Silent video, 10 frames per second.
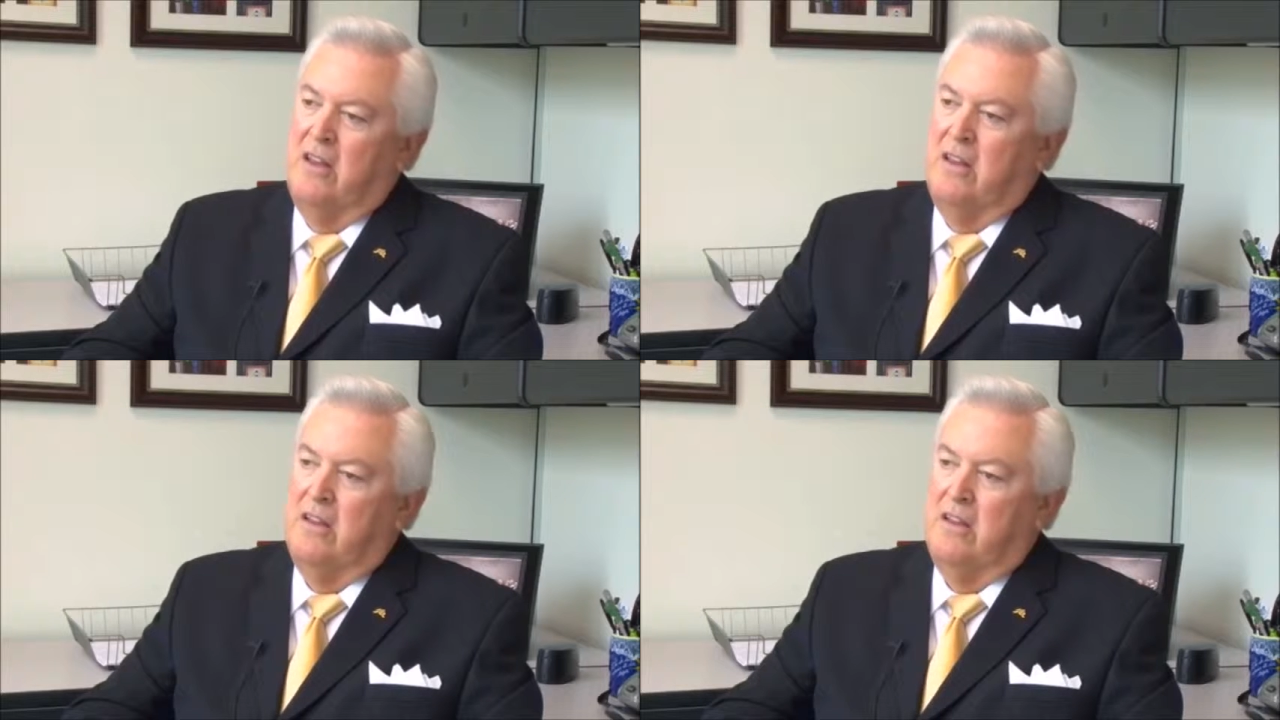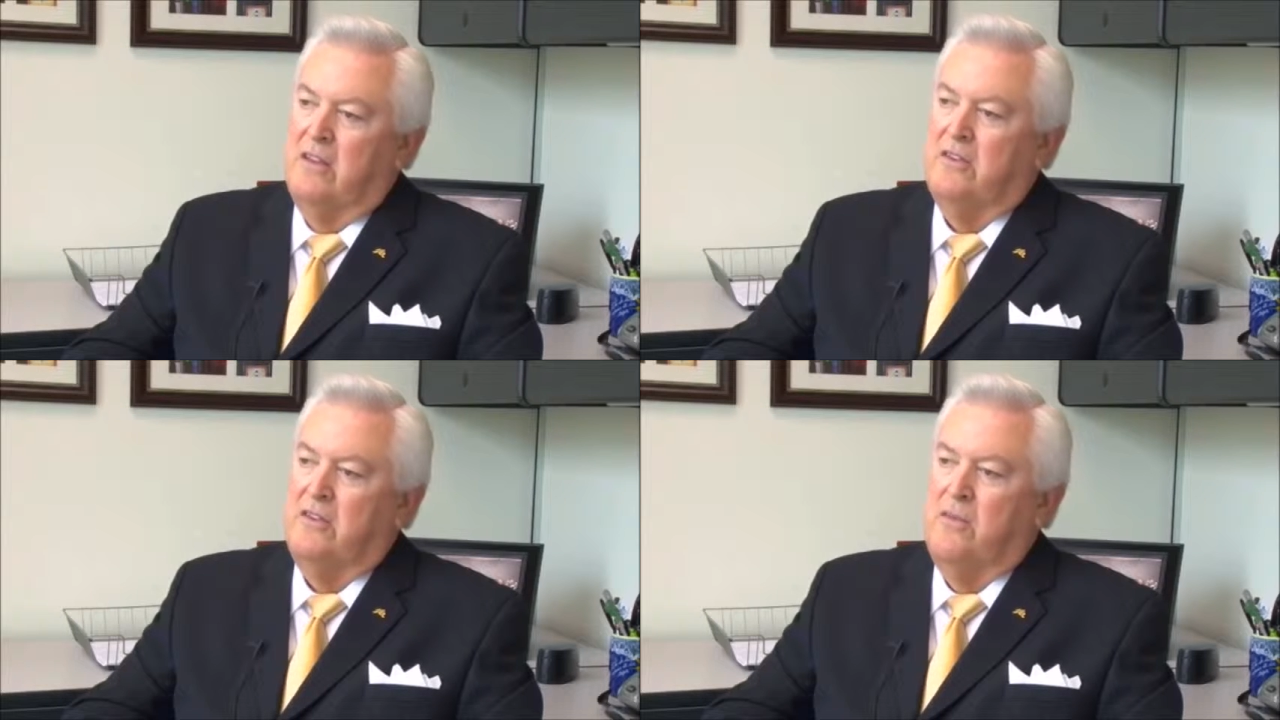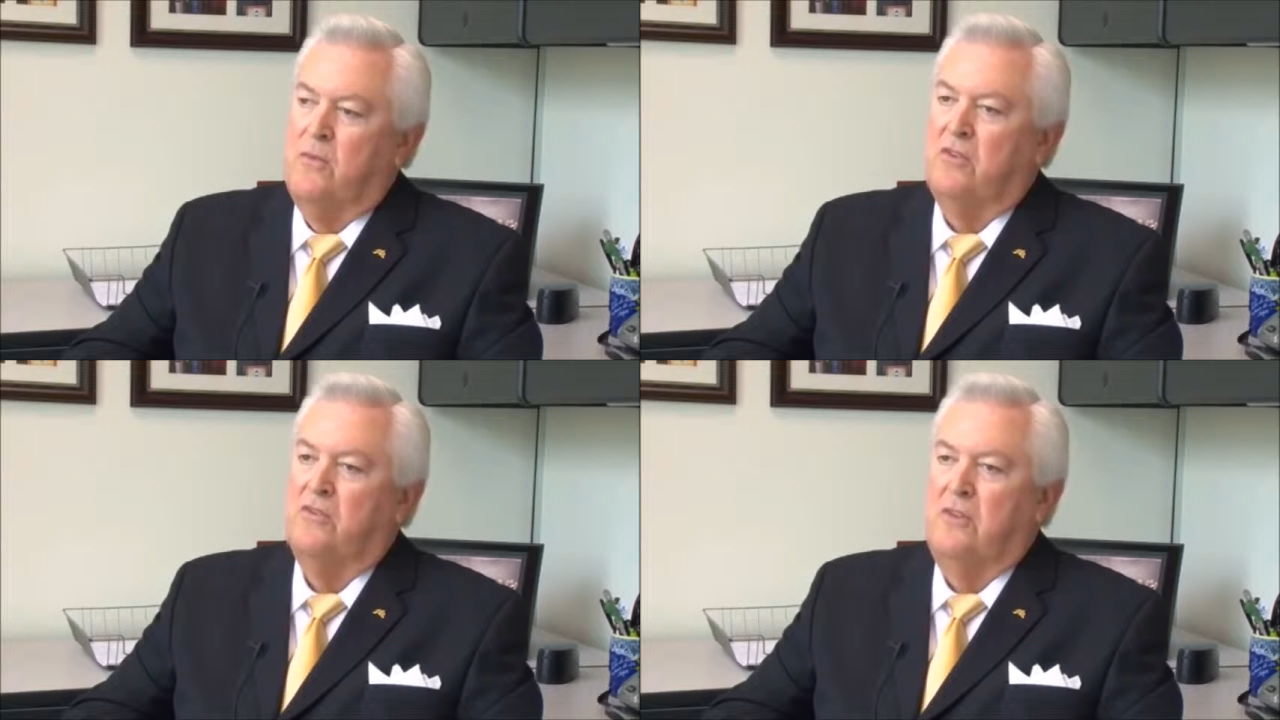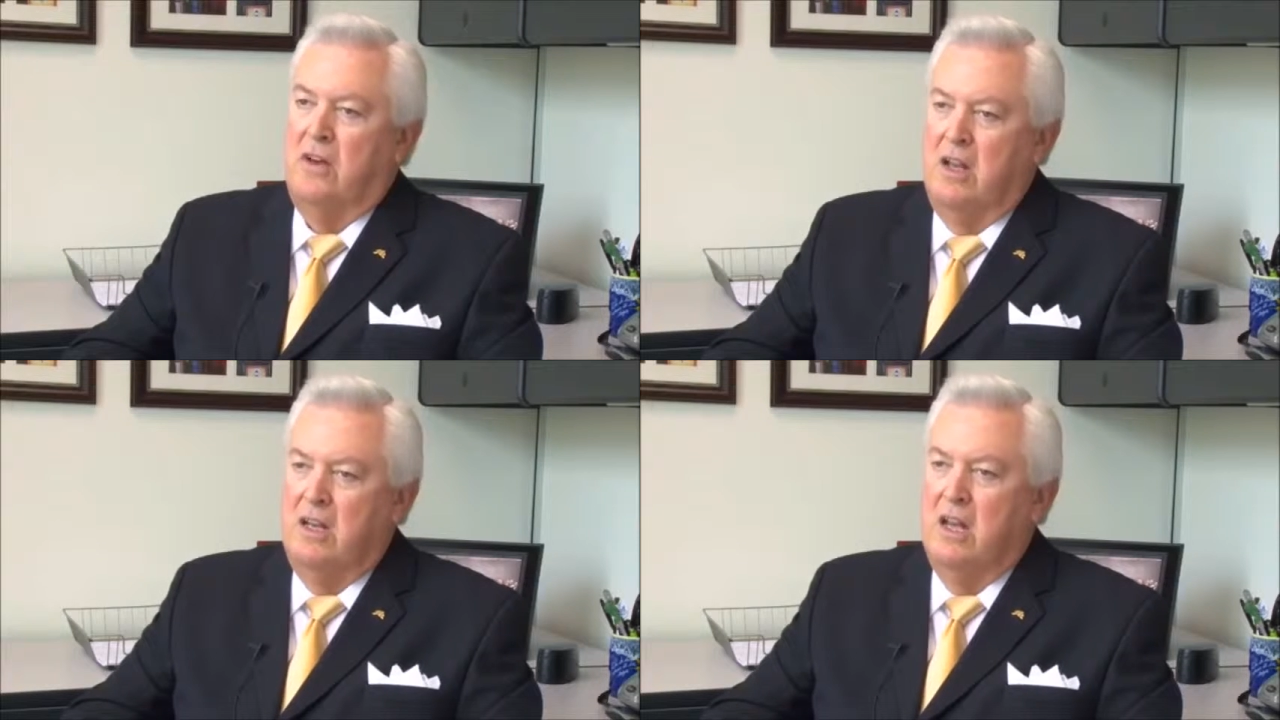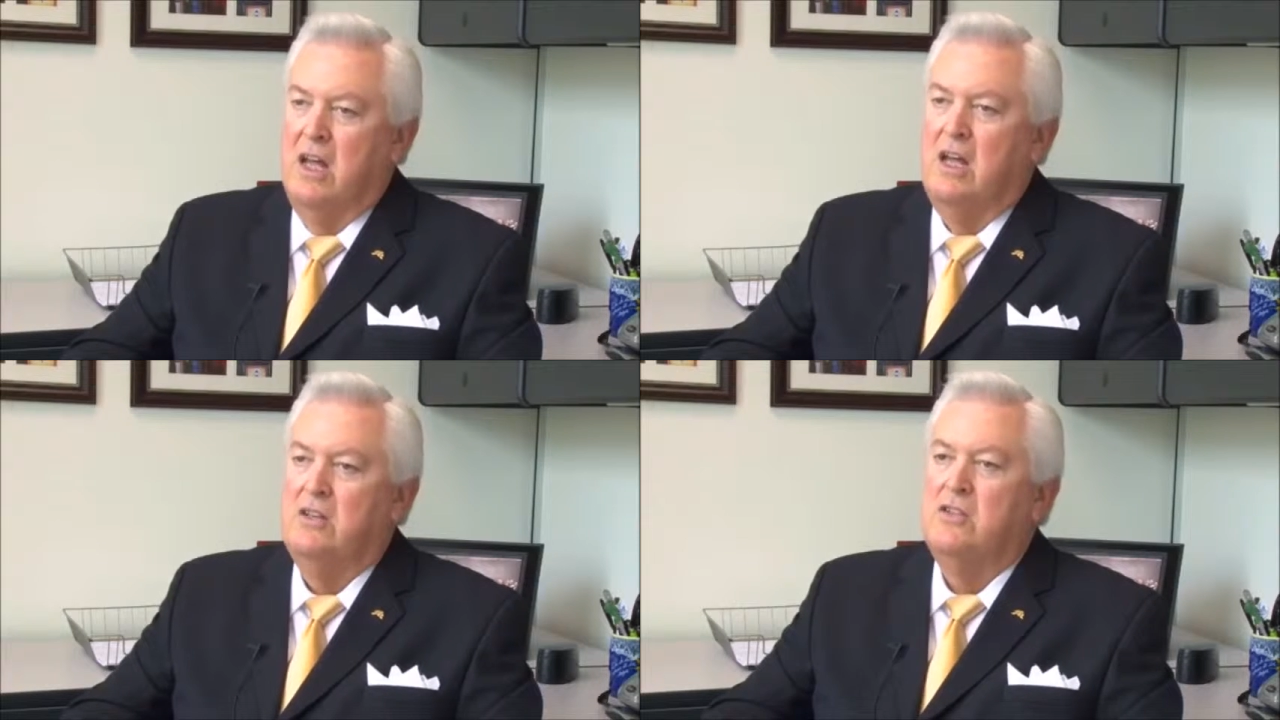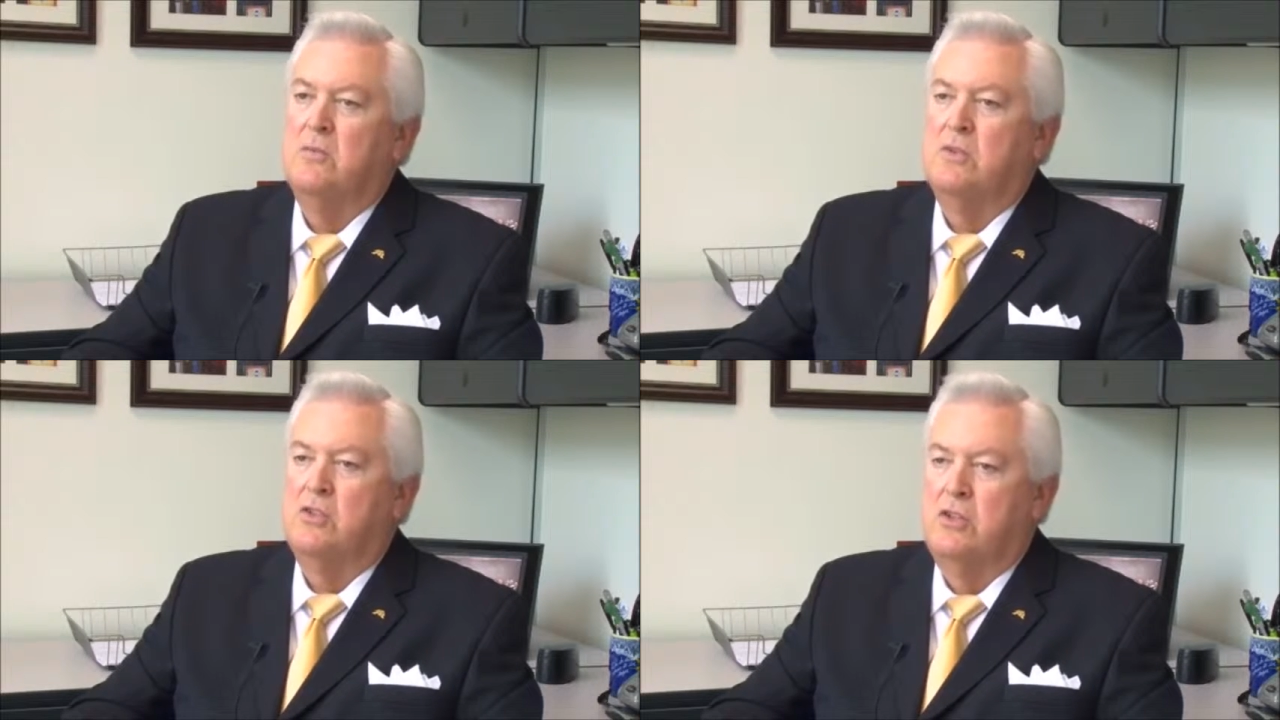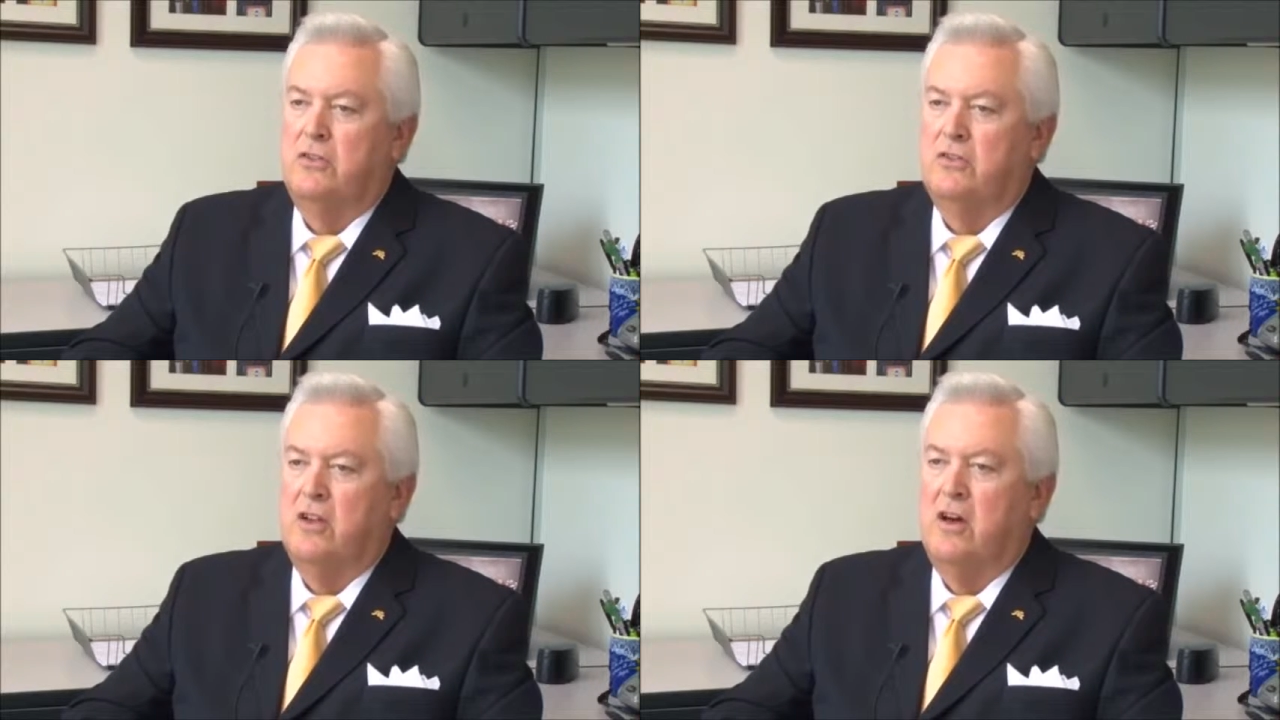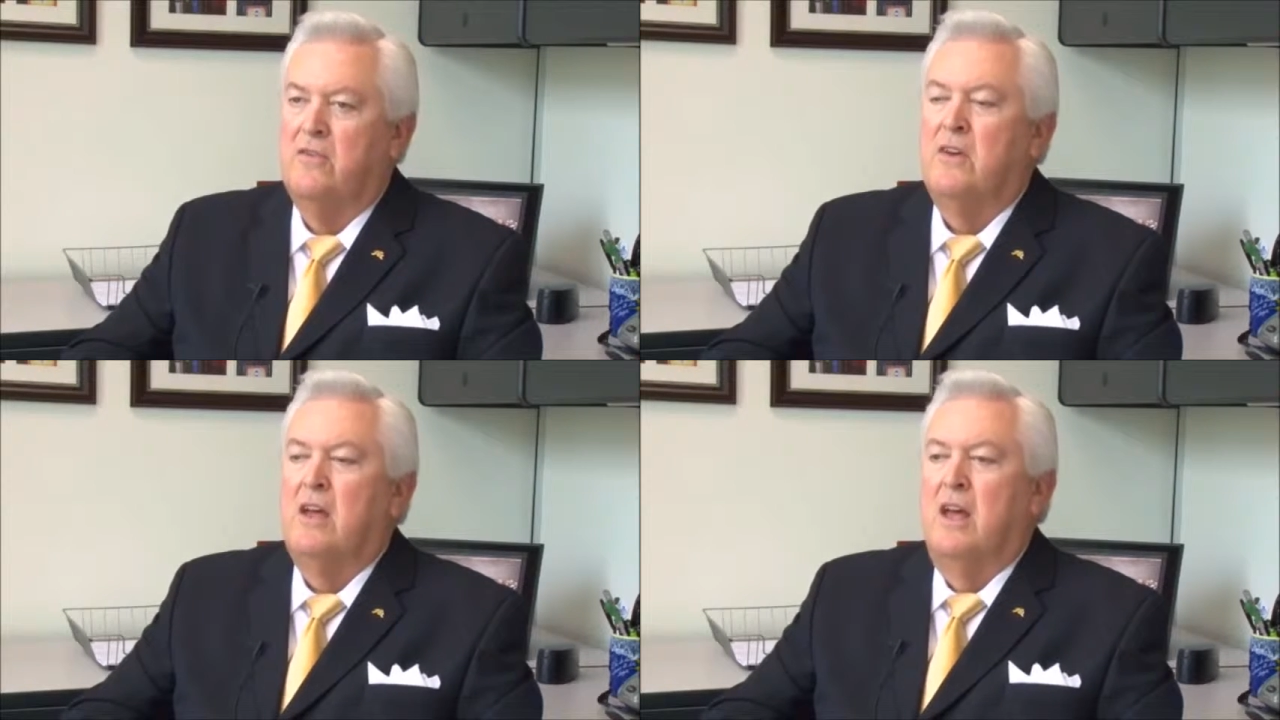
The, the stuff was leading edge, it was good stuff,